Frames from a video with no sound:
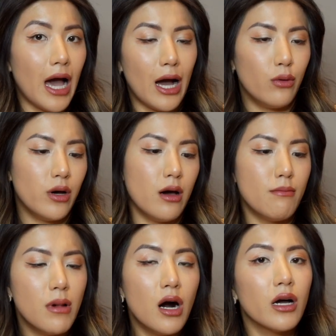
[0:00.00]
hour
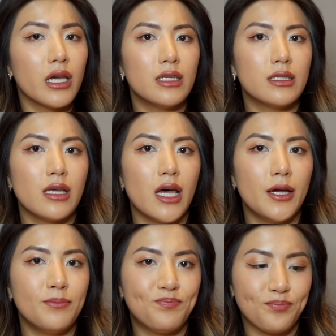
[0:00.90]
markers
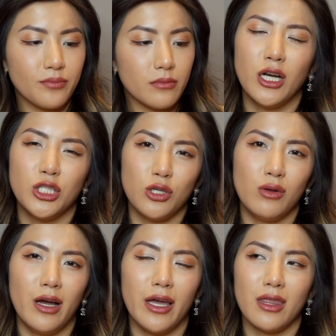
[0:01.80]
there. I do
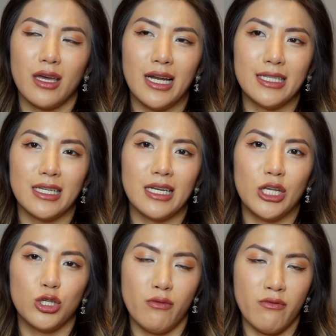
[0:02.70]
like the classic
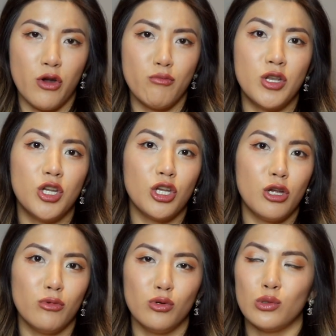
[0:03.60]
nature of Roman
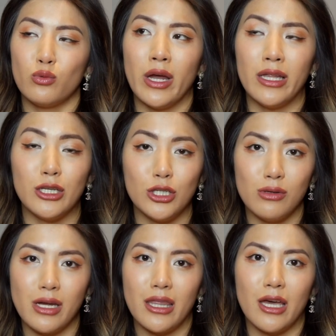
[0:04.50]
numerals. Rarely do
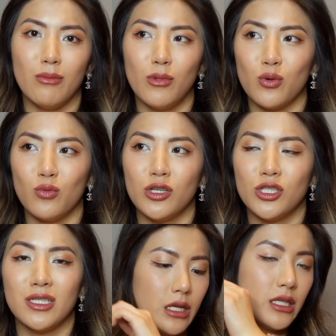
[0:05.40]
you get that in modern
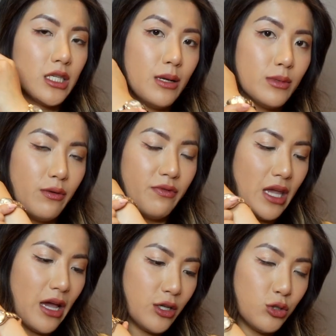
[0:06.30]
watches. In terms of
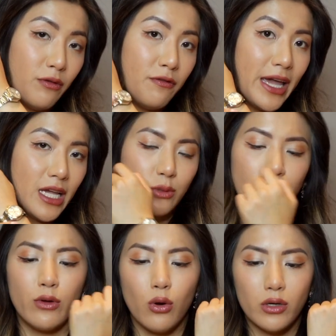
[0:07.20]
the actual face,
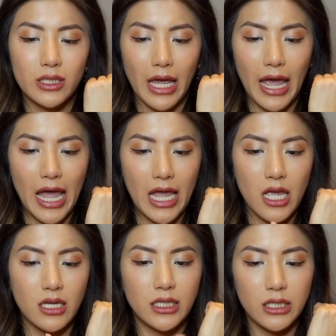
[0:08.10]
we've got
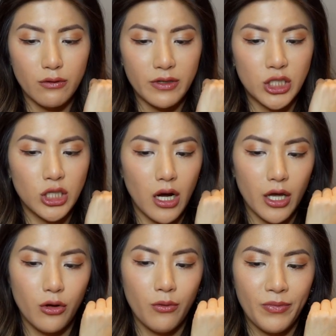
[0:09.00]
a silver
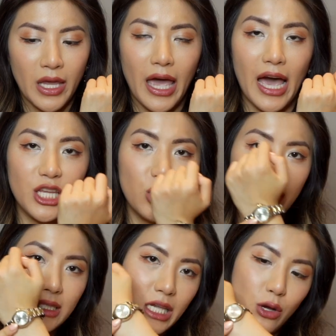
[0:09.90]
dial and you
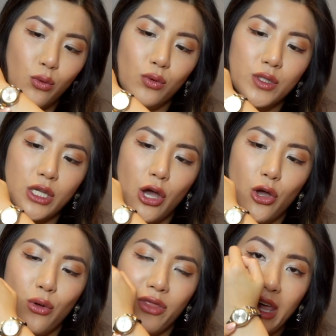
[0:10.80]
can see
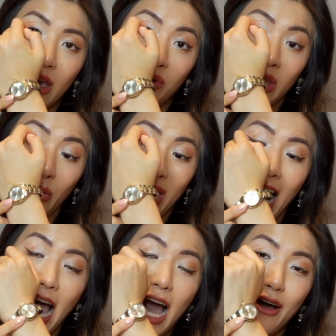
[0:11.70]
also they, that we
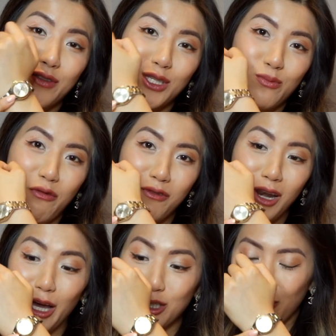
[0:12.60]
have some ref
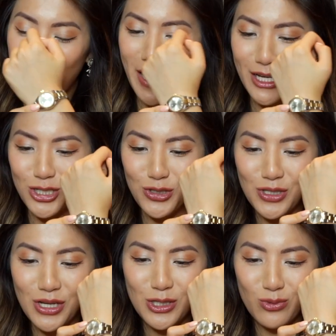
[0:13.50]
light
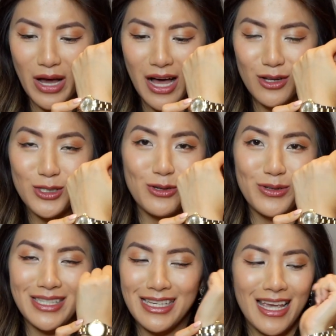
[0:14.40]
reflections as well so
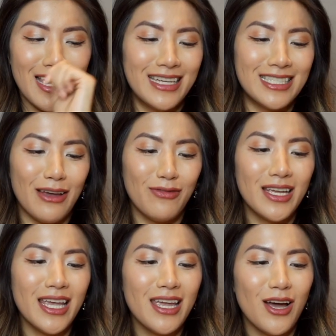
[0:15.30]
it's
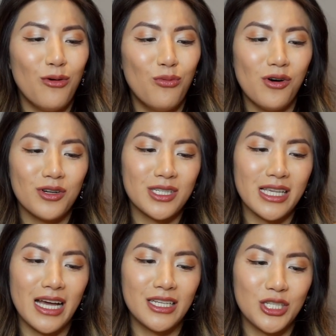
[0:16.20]
definitely a watch
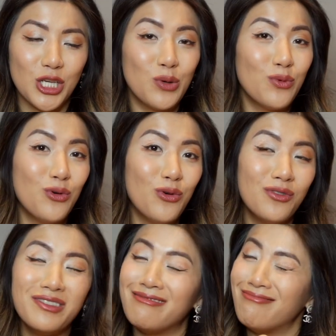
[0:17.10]
that you
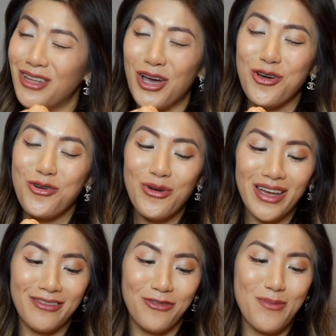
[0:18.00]
will know
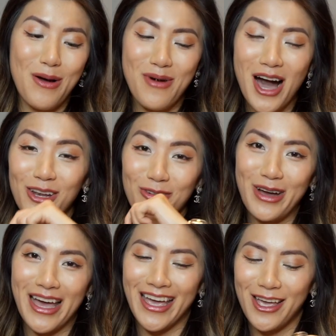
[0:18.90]
from a mile
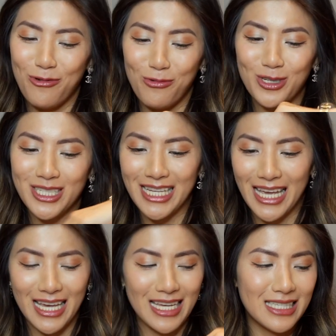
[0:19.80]
away what it
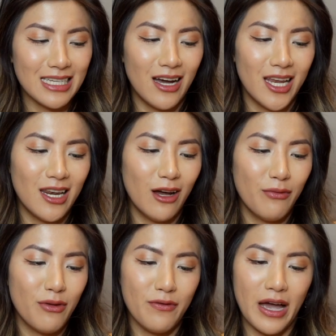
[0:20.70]
is. I
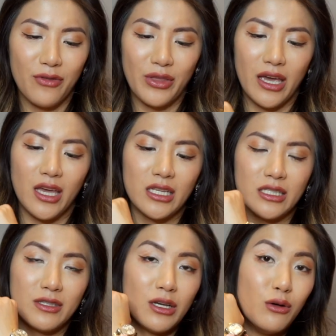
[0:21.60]
love the fact that it's
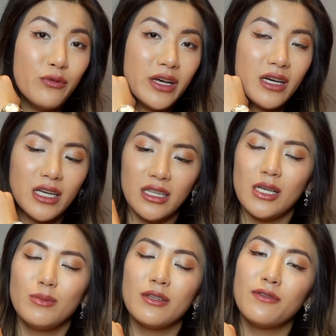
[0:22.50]
silver in
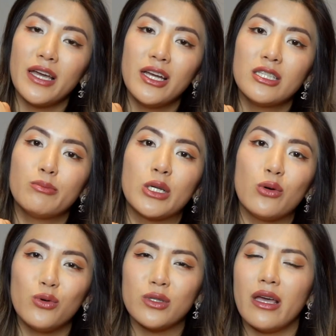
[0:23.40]
terms of the face but
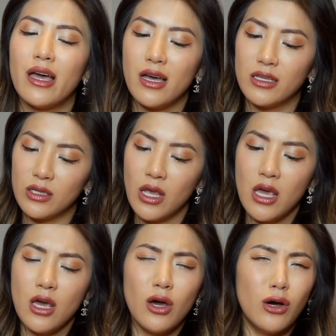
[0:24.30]
it also has
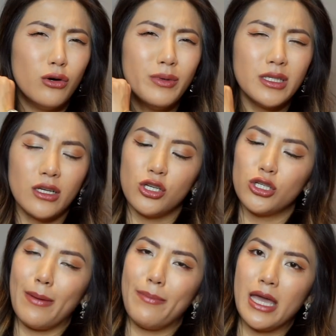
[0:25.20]
almost like a
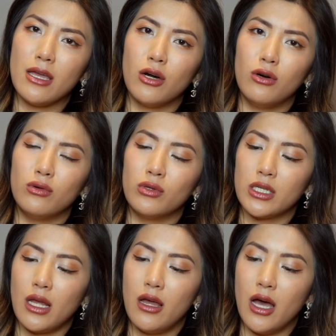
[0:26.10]
champagne gold
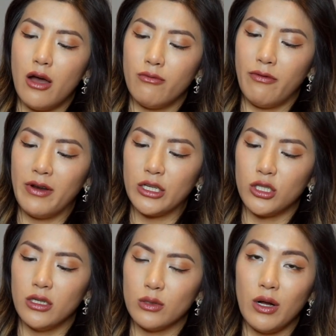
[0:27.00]
uh,
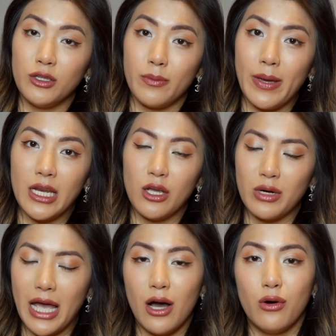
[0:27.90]
reflection as well, depending
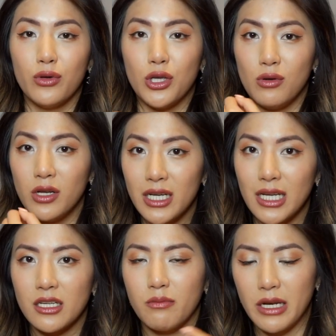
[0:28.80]
on how you look at
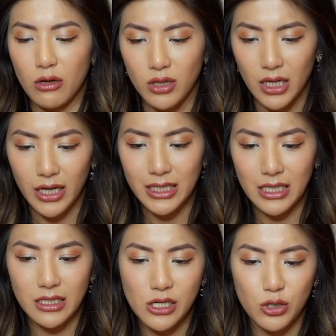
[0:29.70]
it, depending on the
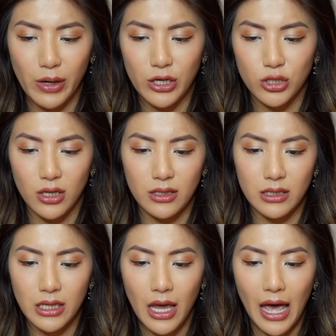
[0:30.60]
lighting
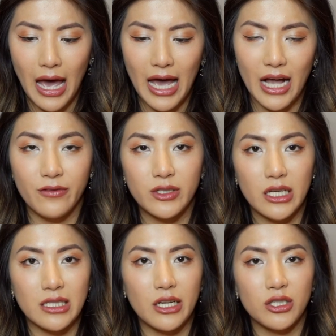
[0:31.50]
situations. And
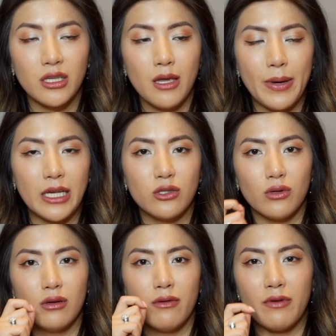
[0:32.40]
it's actually based
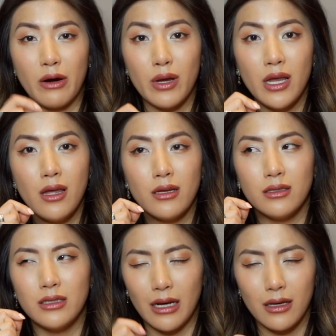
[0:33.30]
on very
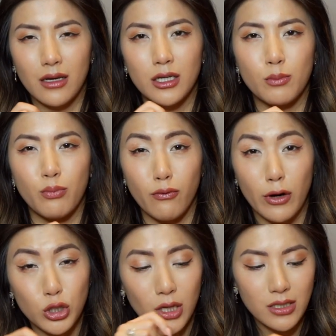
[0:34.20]
delicate
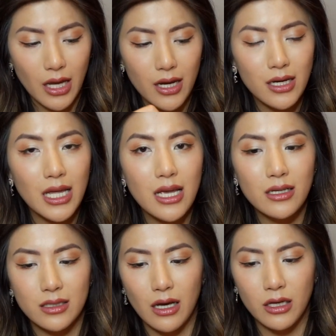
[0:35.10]
brushing
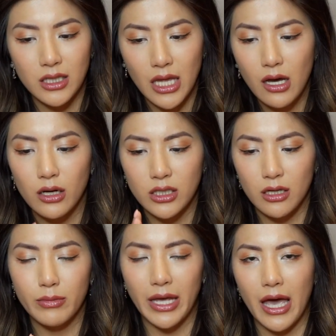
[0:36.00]
techniques that I think are
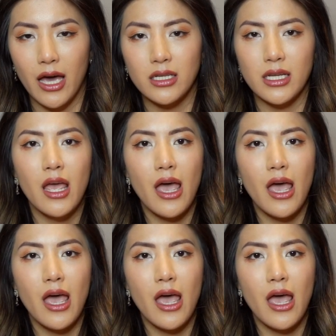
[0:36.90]
done by hand.